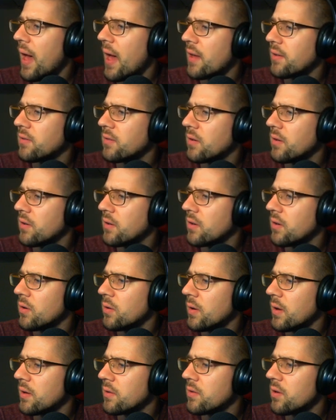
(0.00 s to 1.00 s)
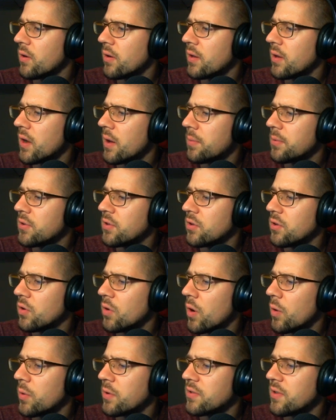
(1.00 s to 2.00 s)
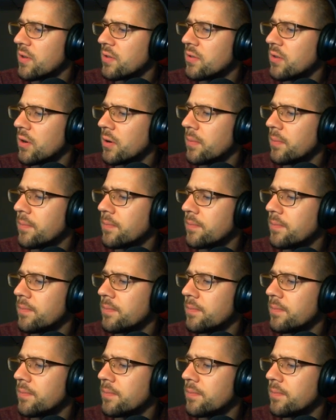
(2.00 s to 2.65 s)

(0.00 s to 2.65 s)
asked you to do is hook it up to a resistor.